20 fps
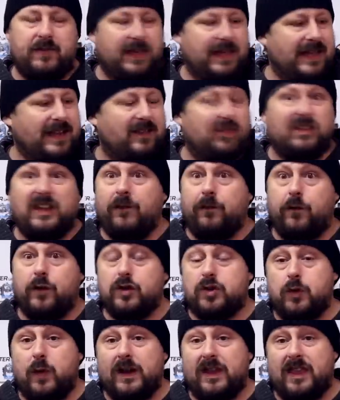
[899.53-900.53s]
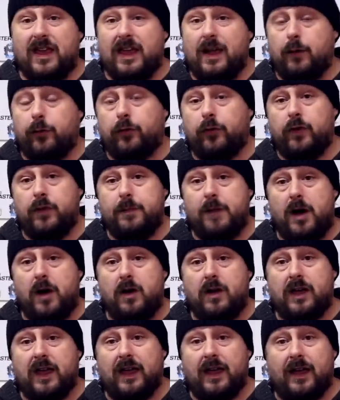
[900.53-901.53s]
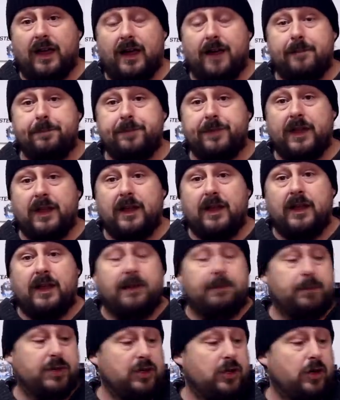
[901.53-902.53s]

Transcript: it's different to anything else on the market, but you've